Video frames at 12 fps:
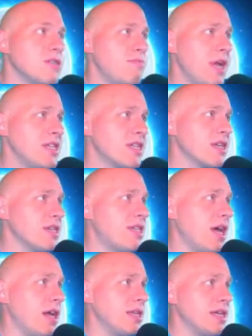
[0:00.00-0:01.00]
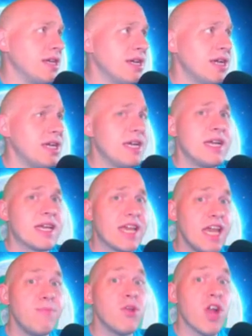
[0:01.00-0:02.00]
Basically telling you,
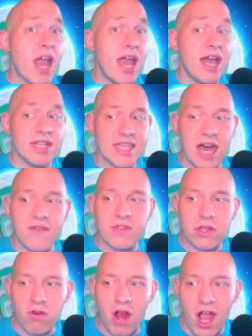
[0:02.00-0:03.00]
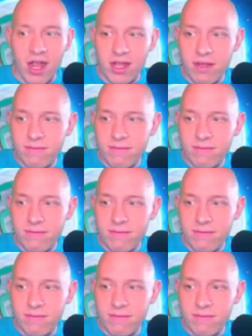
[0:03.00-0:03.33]
keep your hands off the croc.